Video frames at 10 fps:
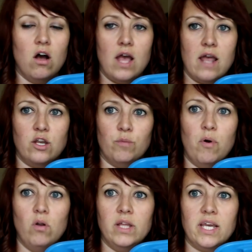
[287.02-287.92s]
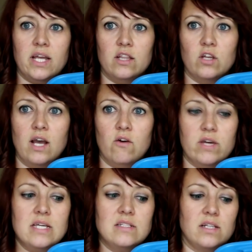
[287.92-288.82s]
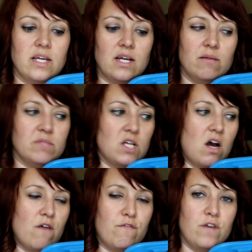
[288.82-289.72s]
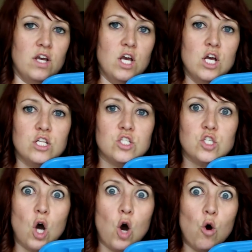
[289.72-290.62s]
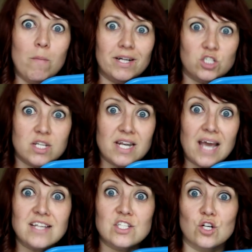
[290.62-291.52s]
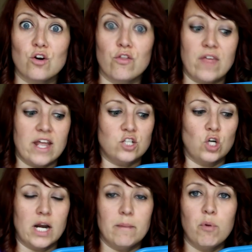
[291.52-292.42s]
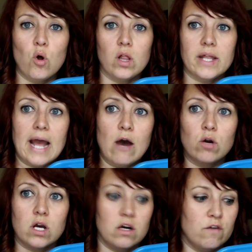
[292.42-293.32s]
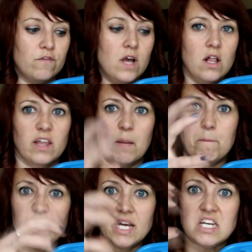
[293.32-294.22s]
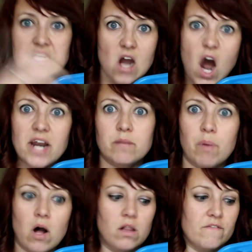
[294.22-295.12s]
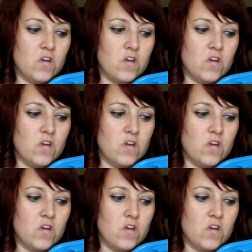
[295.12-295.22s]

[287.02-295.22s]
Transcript: and you're pulling it, look how easily it comes off so much nicer than trying to pull it out of like a big knotted ball of